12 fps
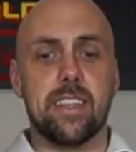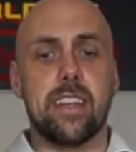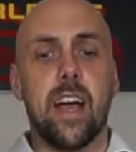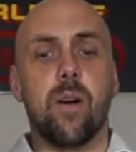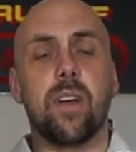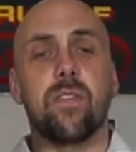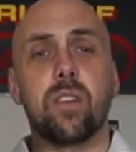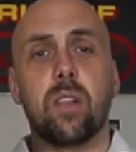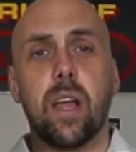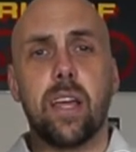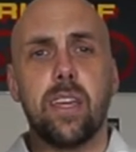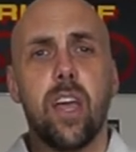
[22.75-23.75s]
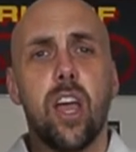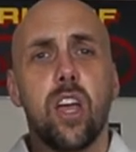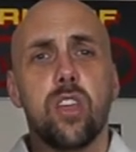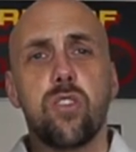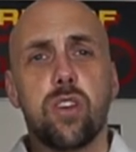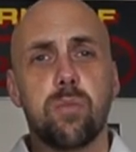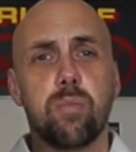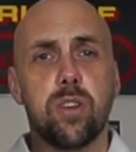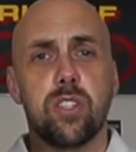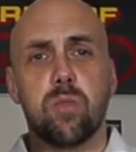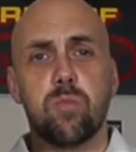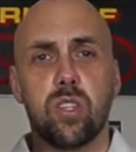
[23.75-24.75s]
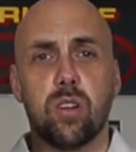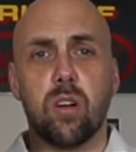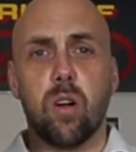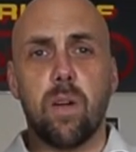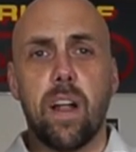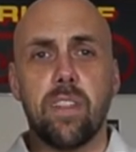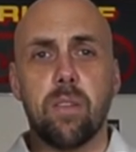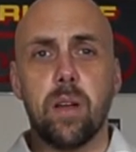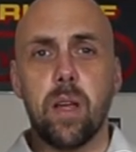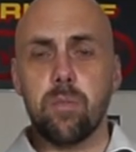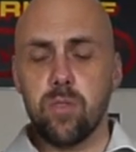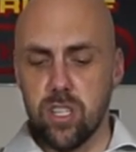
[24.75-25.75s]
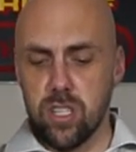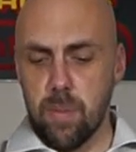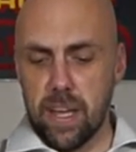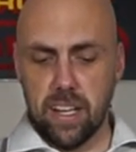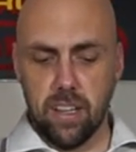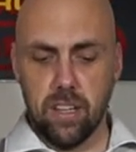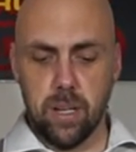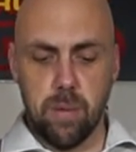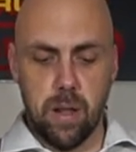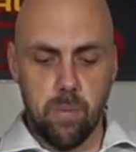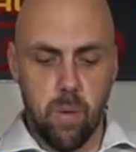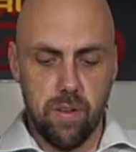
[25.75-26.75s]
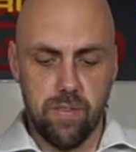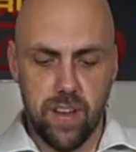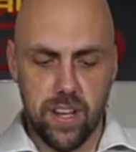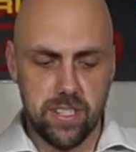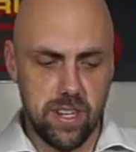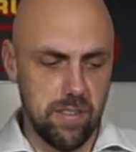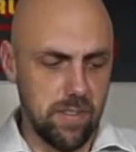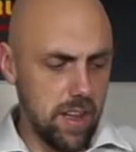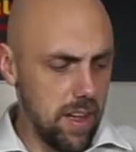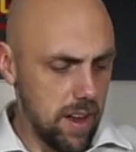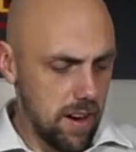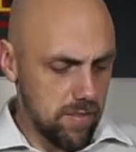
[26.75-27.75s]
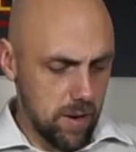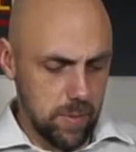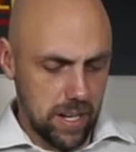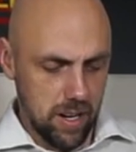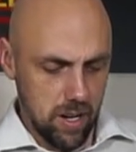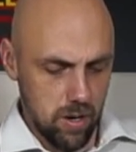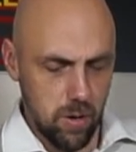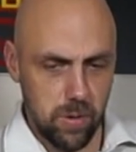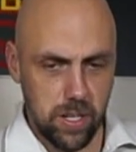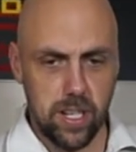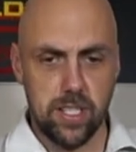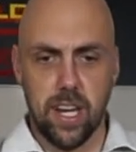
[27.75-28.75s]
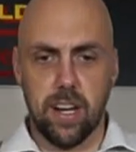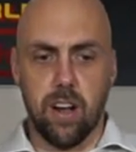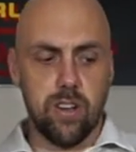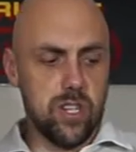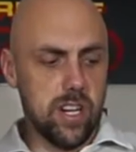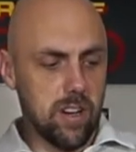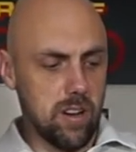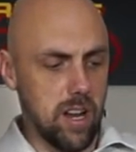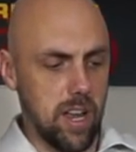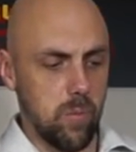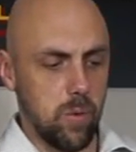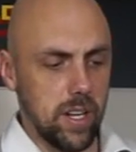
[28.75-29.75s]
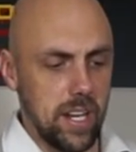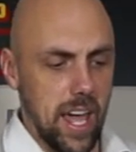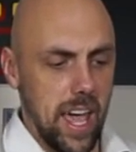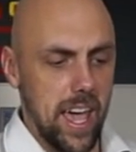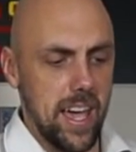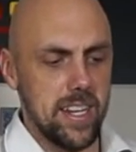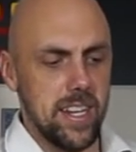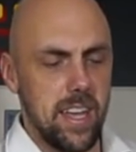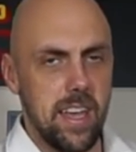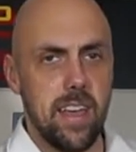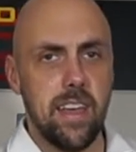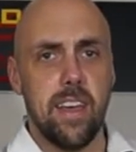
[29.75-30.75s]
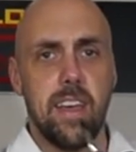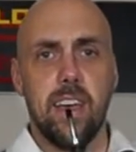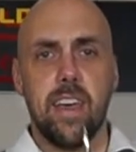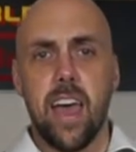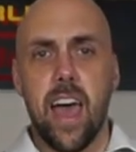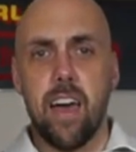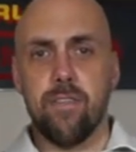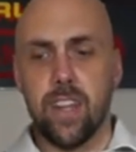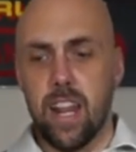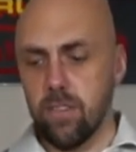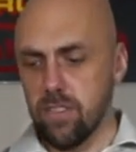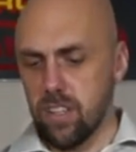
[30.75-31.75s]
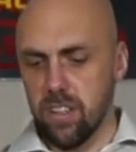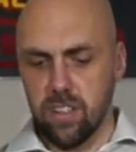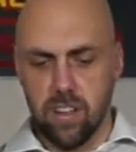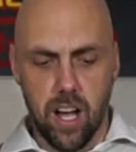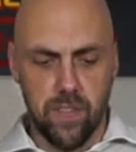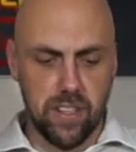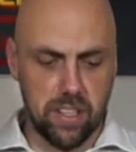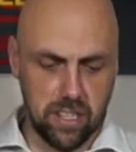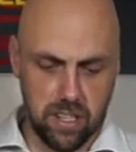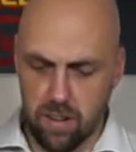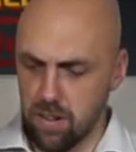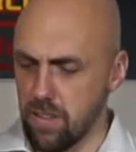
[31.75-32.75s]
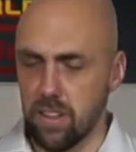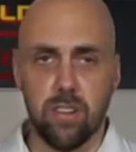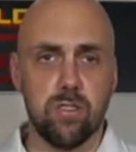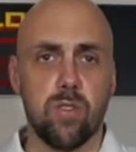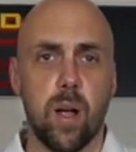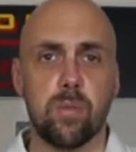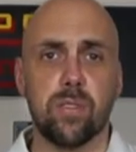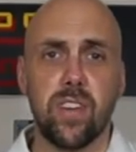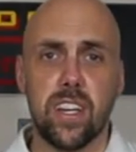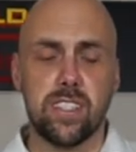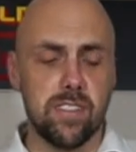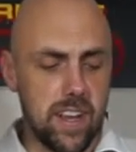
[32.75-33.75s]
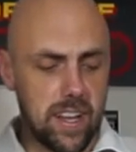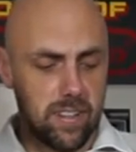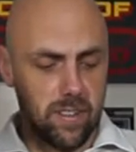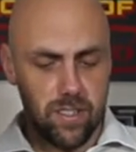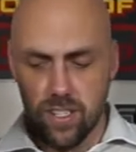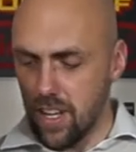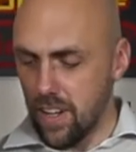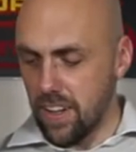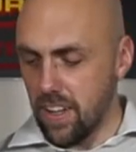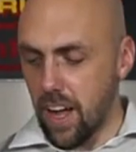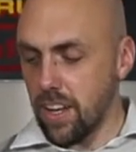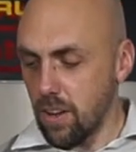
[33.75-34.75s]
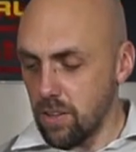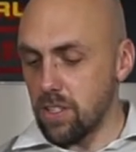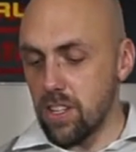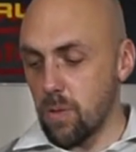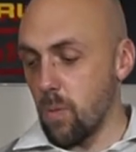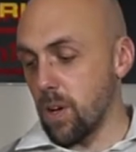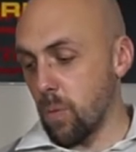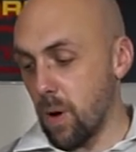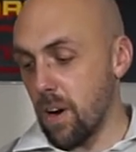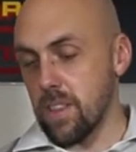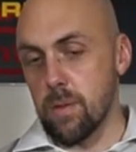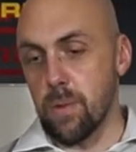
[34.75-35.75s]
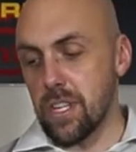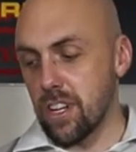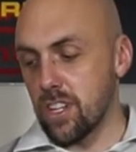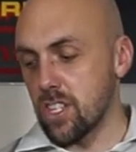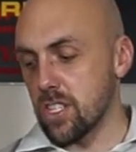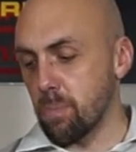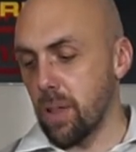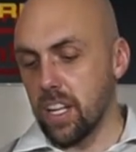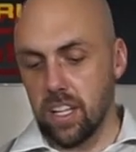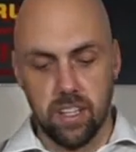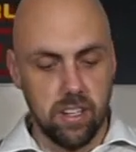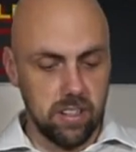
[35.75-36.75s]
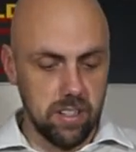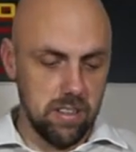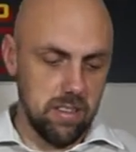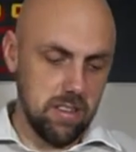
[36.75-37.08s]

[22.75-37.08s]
Now, if you like, you can put some sugar around the rim just to make it a little bit more festive. From here, we're going to take our jigger and we're going to add half an ounce coffee liqueur. There goes Rob's festive antlers. I know you didn't want to wear them, but you could just play along.